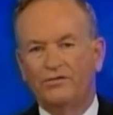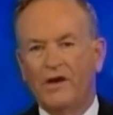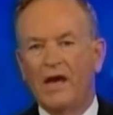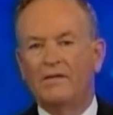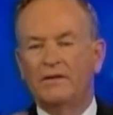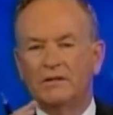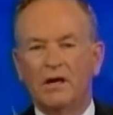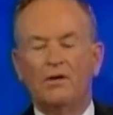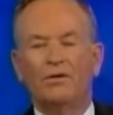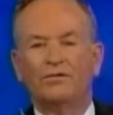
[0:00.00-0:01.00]
saying the
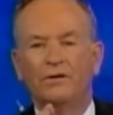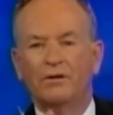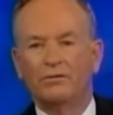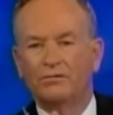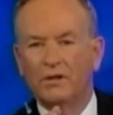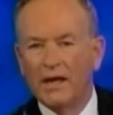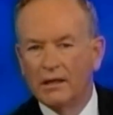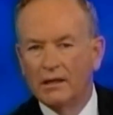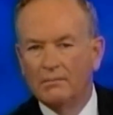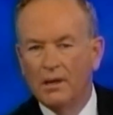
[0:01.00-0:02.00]
terrorists and others like
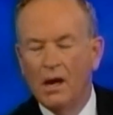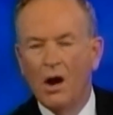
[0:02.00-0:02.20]
him